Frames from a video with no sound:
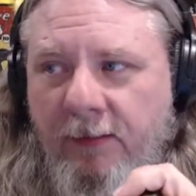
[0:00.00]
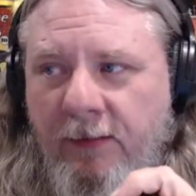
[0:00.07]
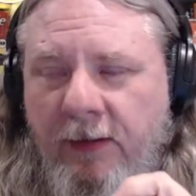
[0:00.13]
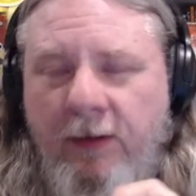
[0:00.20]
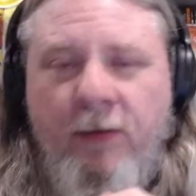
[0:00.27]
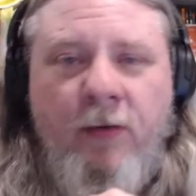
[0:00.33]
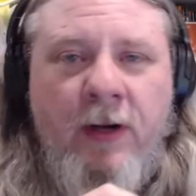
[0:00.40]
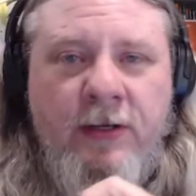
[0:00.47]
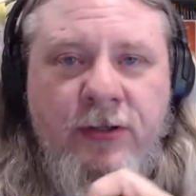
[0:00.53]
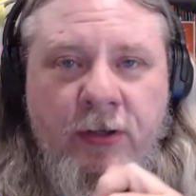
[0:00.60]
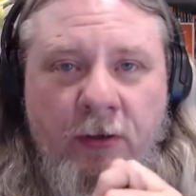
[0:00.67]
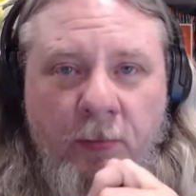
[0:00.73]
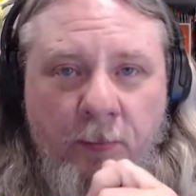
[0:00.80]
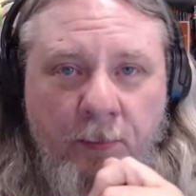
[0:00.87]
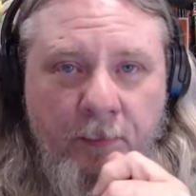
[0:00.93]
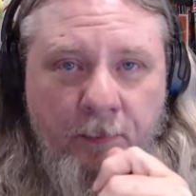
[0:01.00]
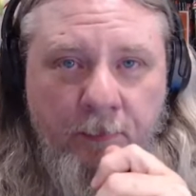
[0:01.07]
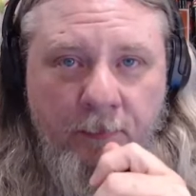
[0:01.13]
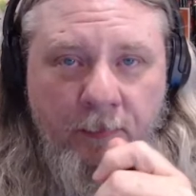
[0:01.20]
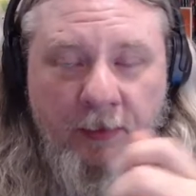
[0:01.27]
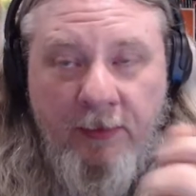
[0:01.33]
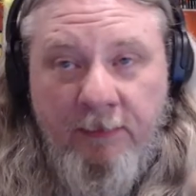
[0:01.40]

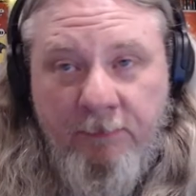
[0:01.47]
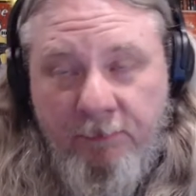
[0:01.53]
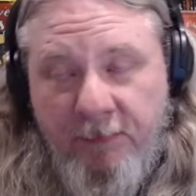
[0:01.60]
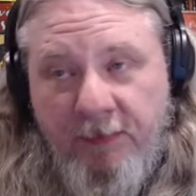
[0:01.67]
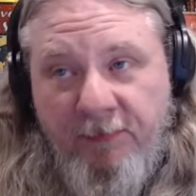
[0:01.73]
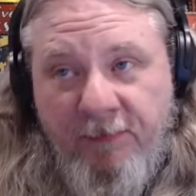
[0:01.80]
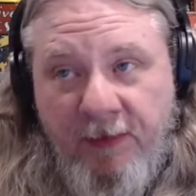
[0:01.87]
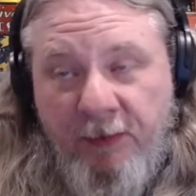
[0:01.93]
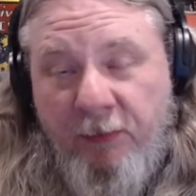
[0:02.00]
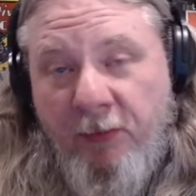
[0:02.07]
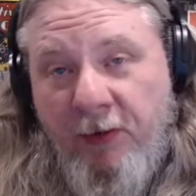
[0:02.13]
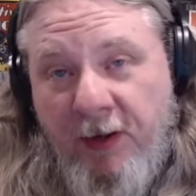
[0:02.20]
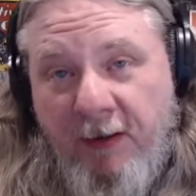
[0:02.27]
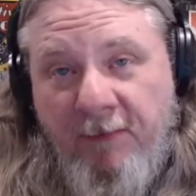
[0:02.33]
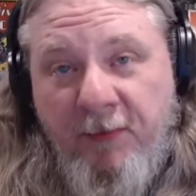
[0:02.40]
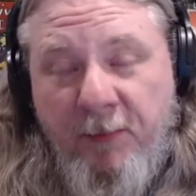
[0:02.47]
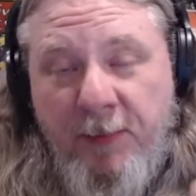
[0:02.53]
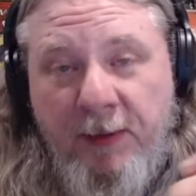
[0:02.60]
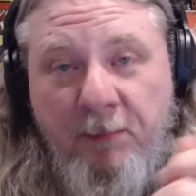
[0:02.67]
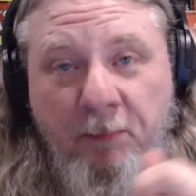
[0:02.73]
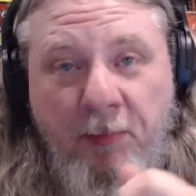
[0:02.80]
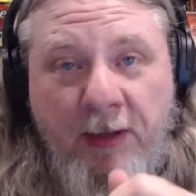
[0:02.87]
the federal
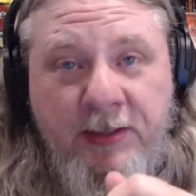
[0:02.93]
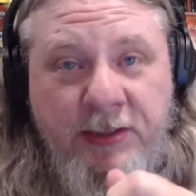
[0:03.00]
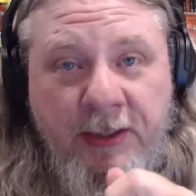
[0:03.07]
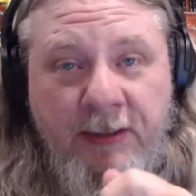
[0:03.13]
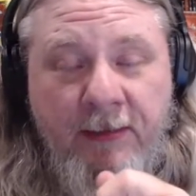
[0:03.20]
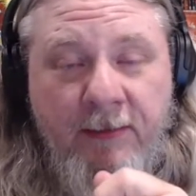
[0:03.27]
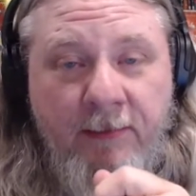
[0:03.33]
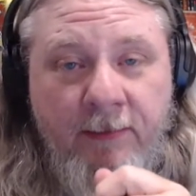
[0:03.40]
government budget.